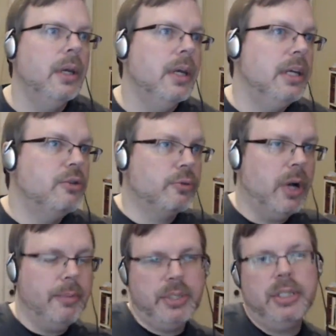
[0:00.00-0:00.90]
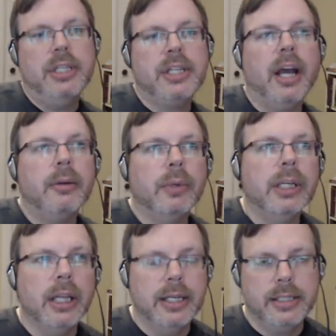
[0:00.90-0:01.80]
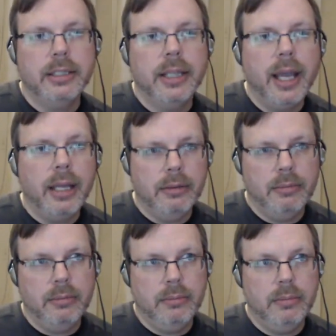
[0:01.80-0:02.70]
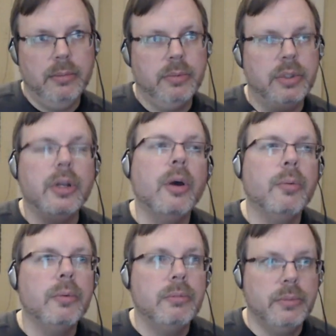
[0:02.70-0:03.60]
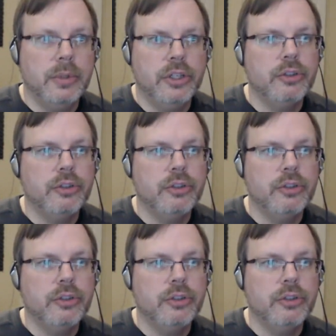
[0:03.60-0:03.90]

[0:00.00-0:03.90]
drops to the side, realizing that the